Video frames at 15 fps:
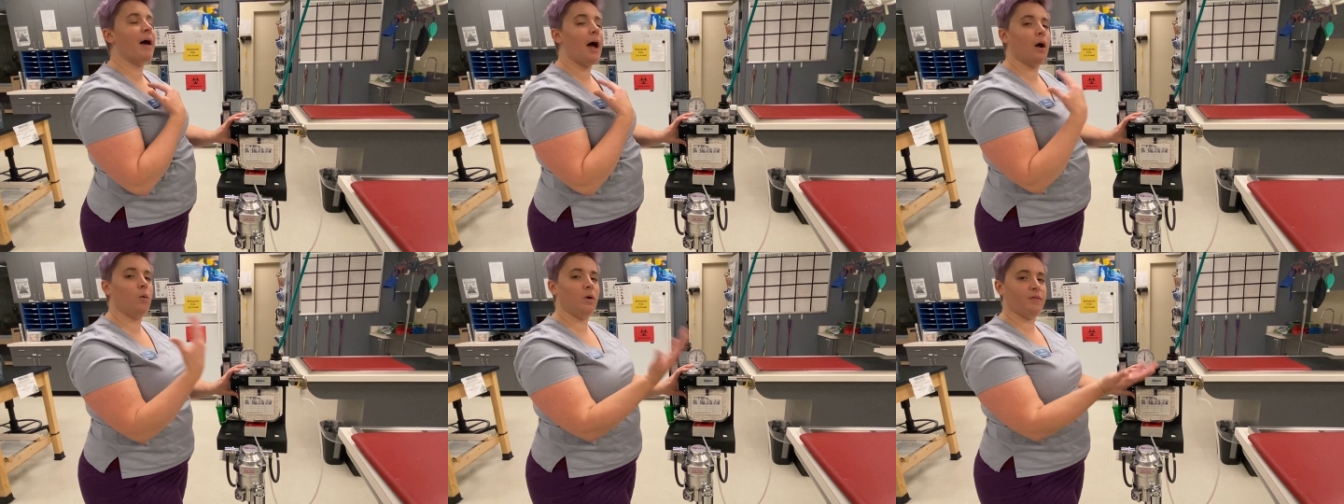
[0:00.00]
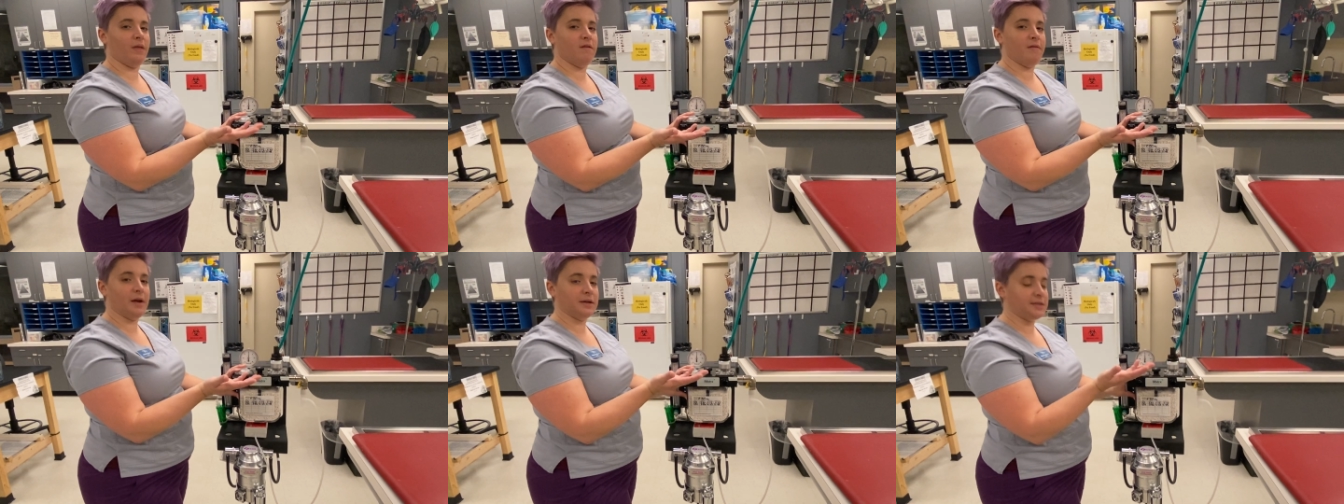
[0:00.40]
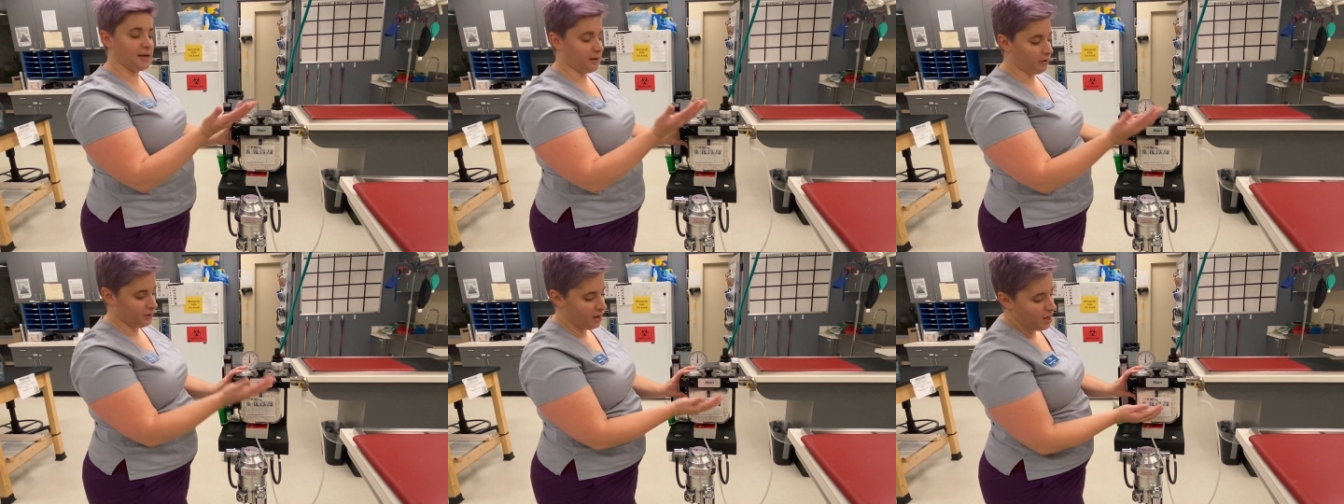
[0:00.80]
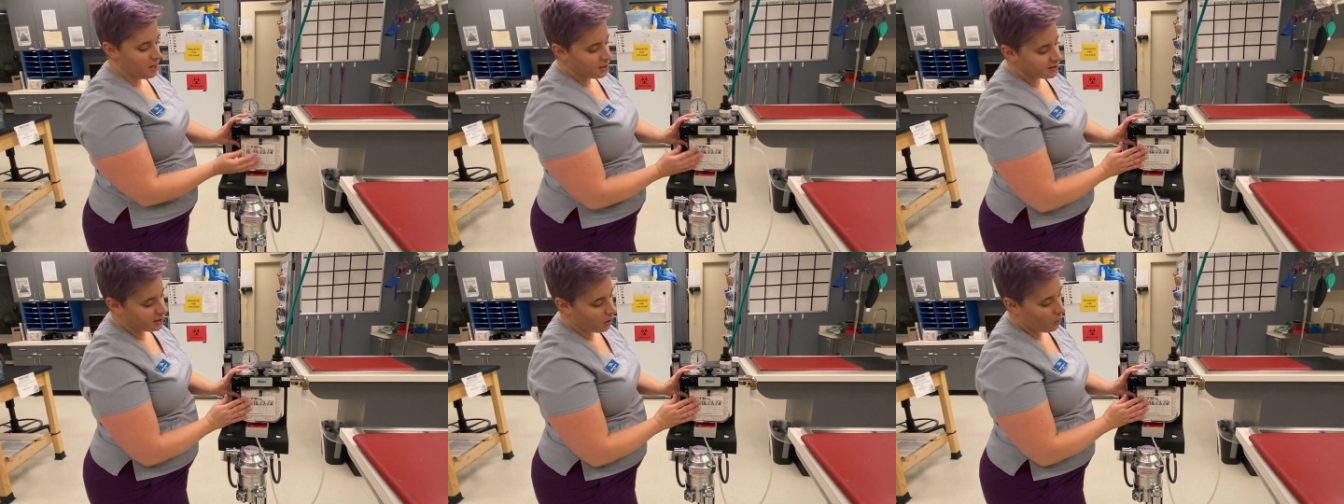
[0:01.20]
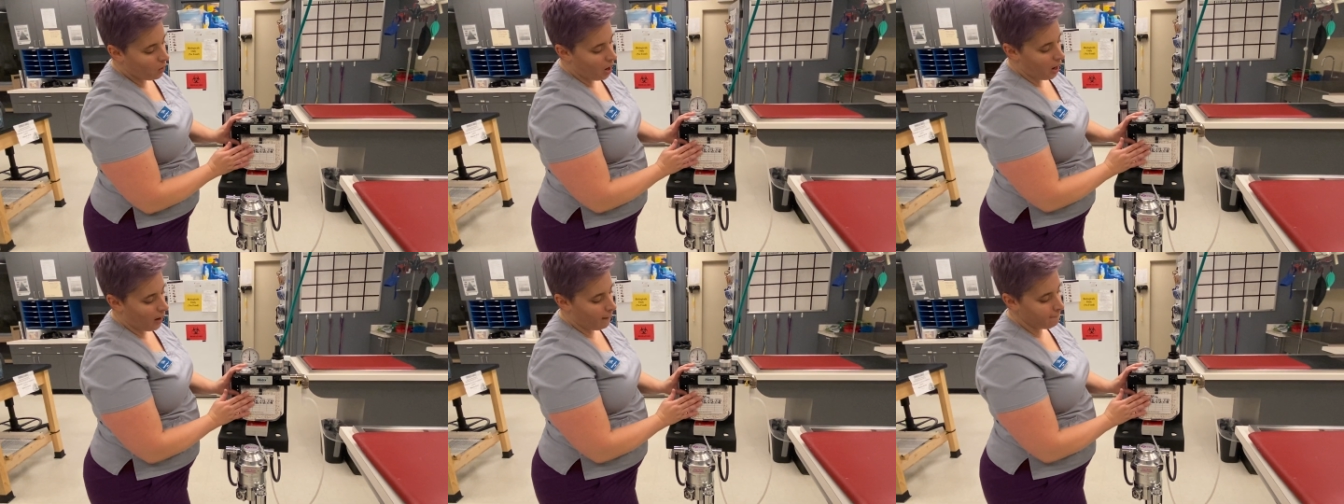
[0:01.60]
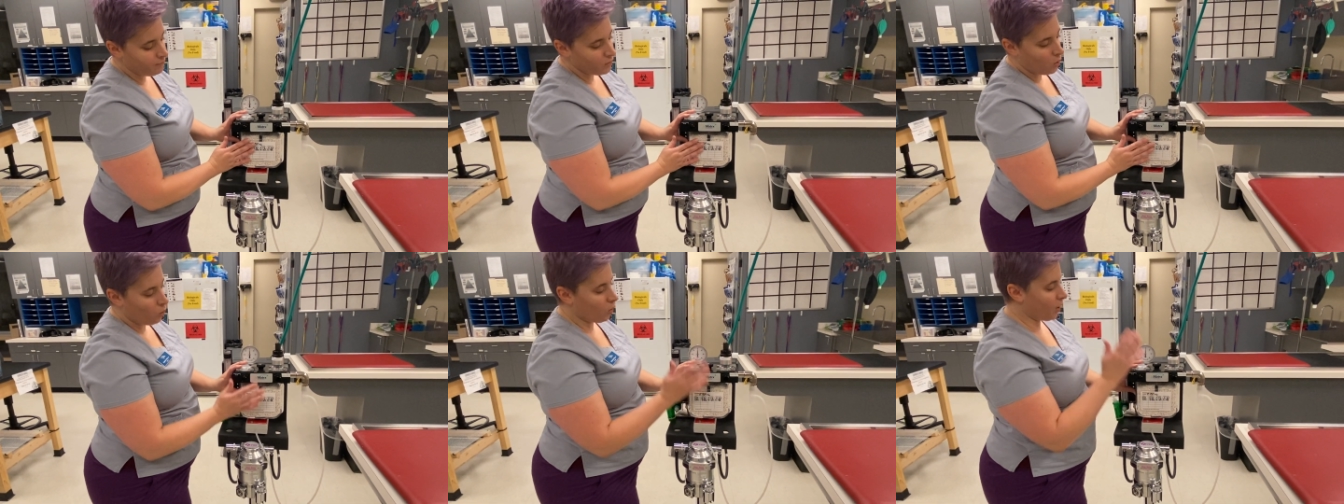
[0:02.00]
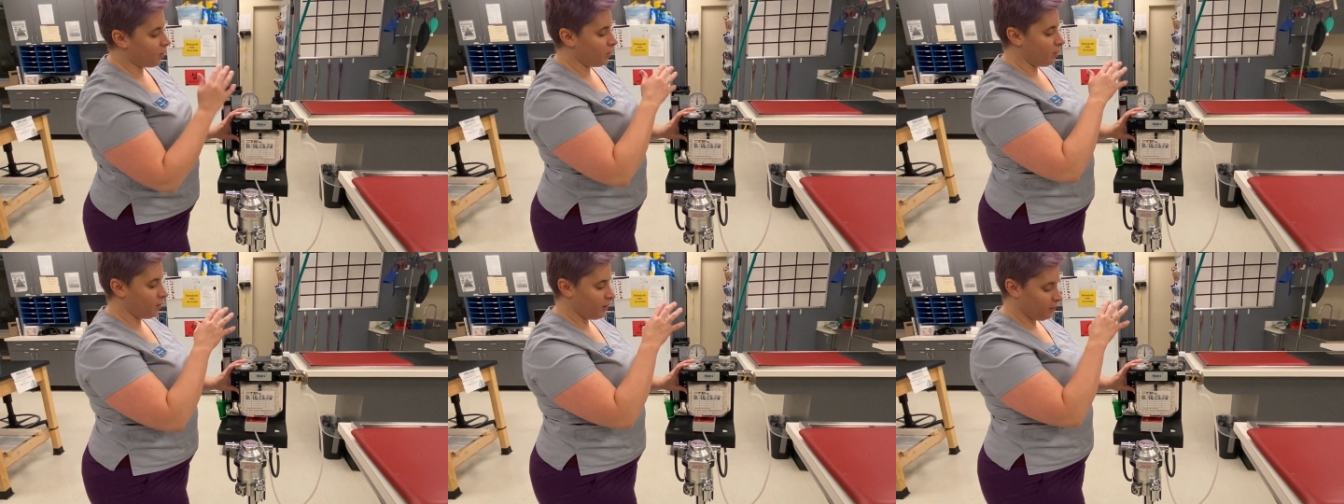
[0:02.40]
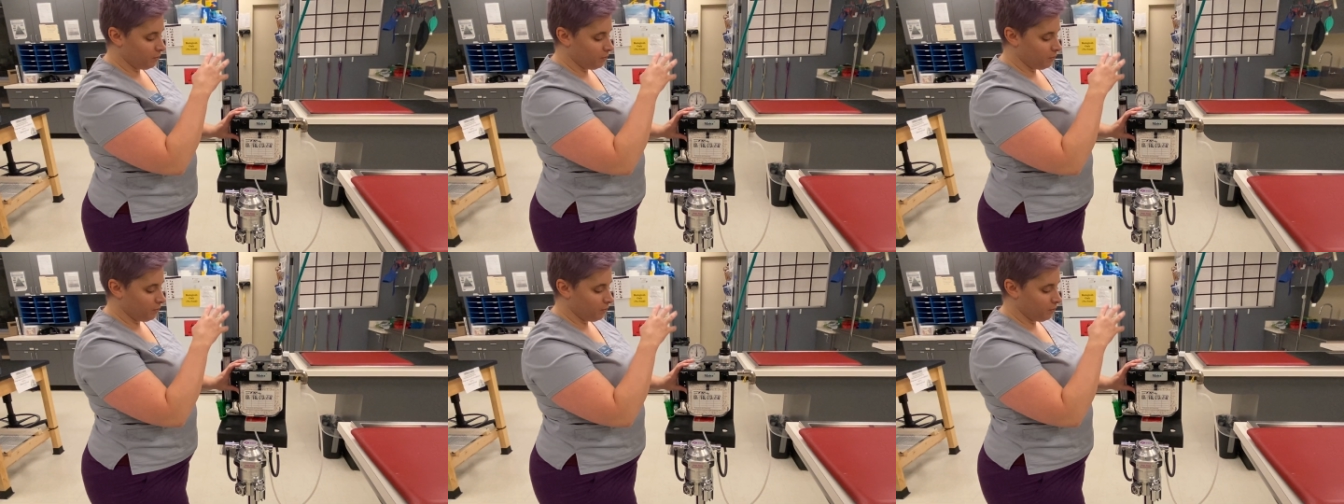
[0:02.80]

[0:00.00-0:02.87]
back what they've exhaled. So um, we're gonna,